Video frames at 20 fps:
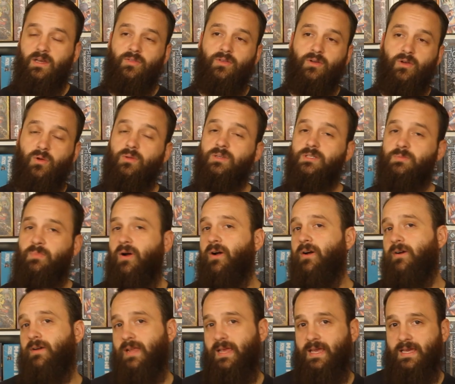The coolest
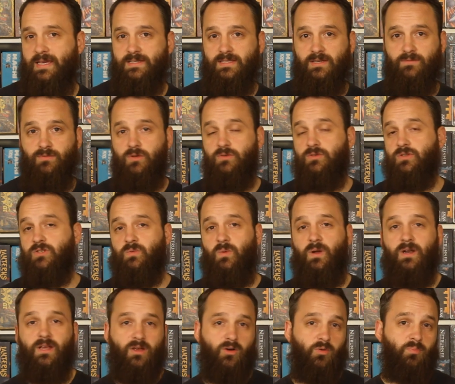part is if you just
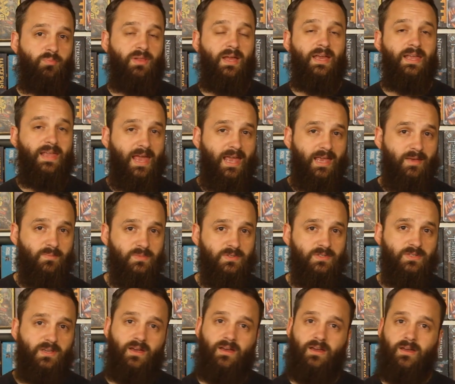want to go play
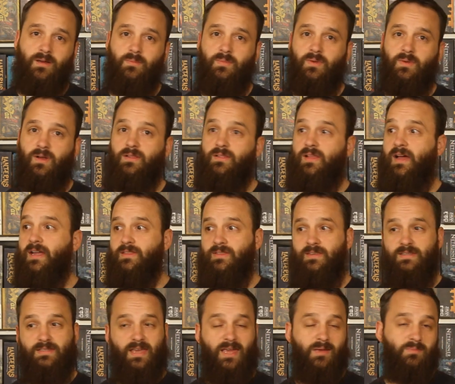games, a lot of
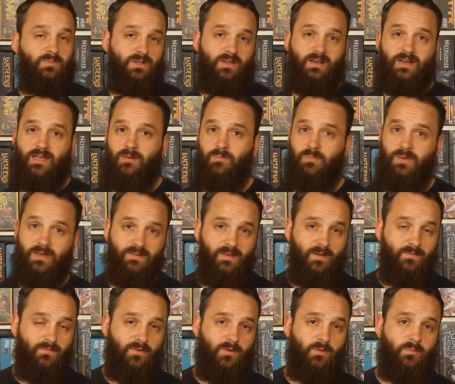these games are going to get picked
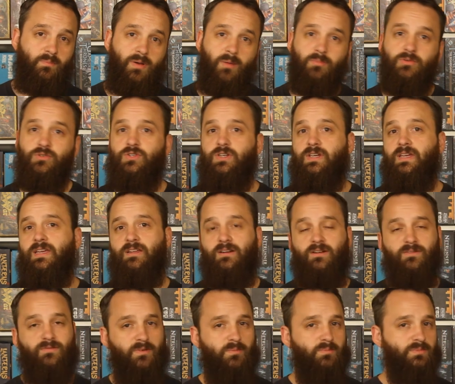up for publishing and
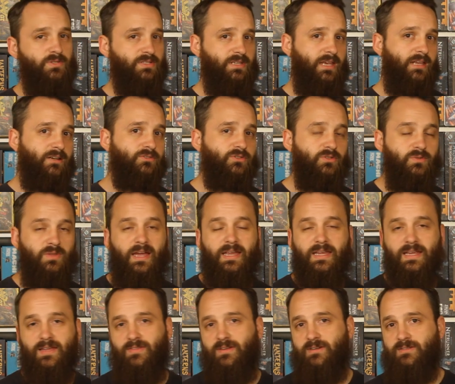are from designers you
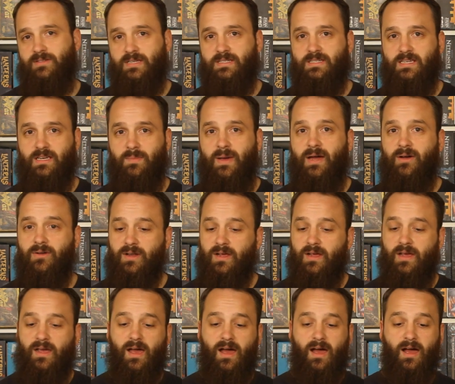like, and they're testing them out.
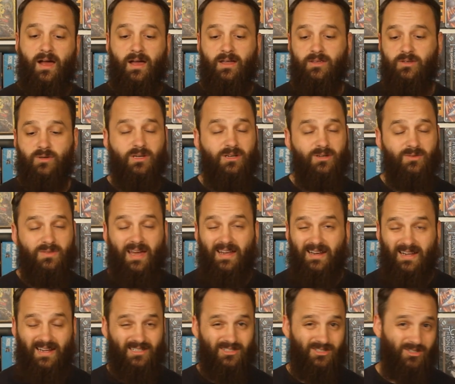You can do
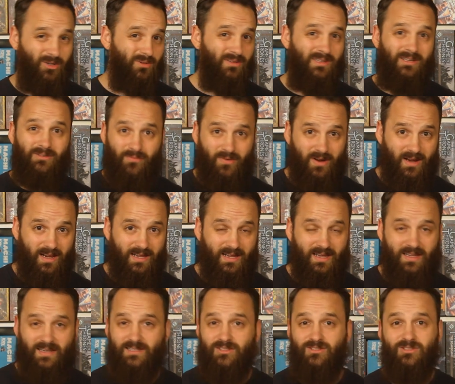that, and it's totally free.
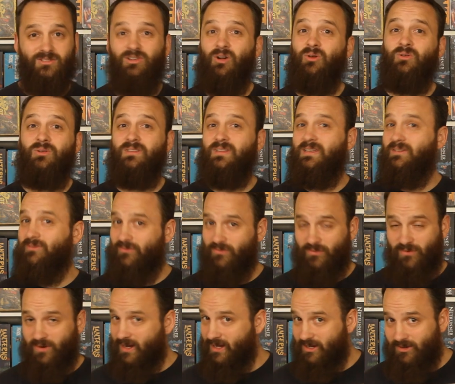It is totally
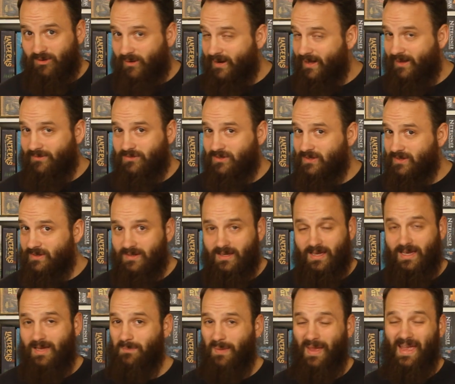free. You don't have to
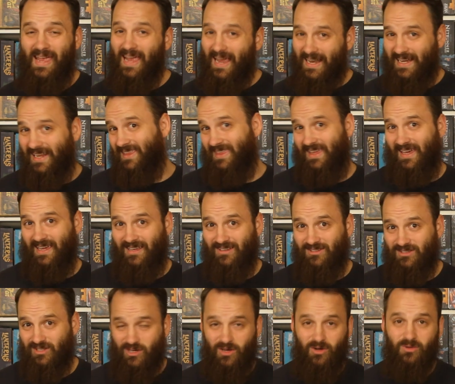pay anything
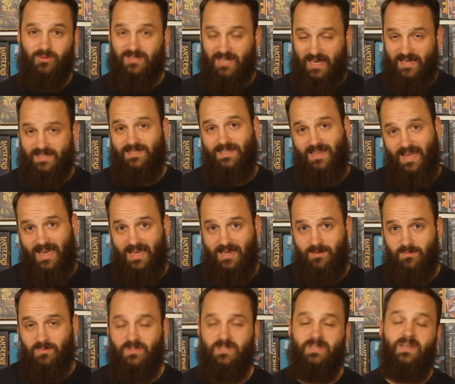to go test
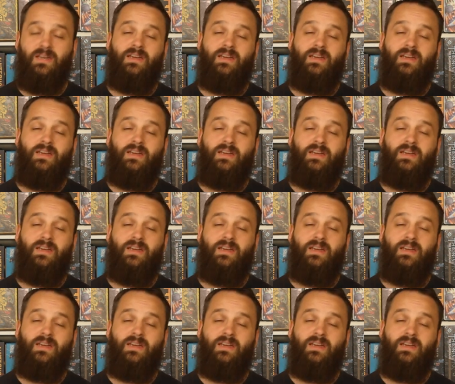games.